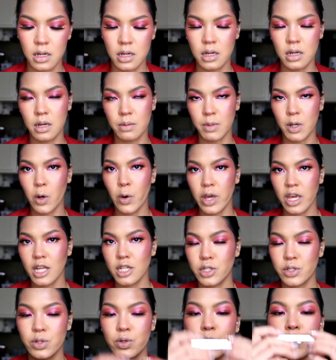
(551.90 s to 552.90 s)
I'm going
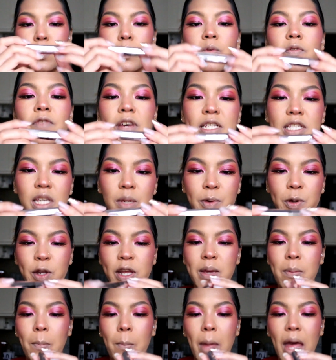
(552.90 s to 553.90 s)
to Fenty
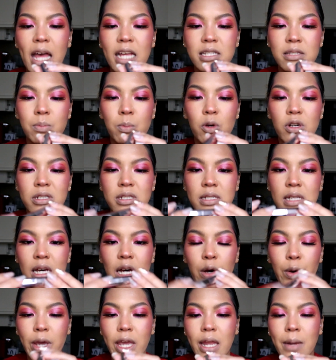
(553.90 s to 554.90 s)
Beauty
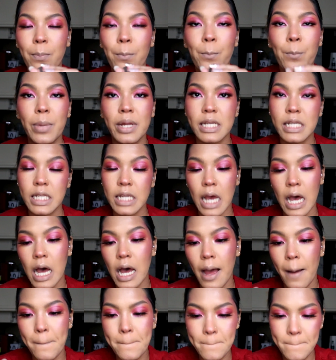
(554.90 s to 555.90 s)
Mattemoiselle in
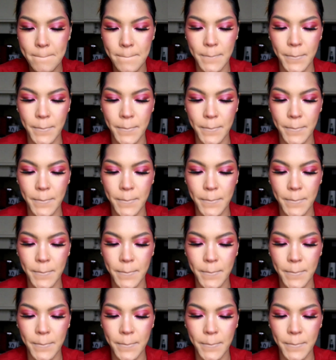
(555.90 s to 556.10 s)
Madame.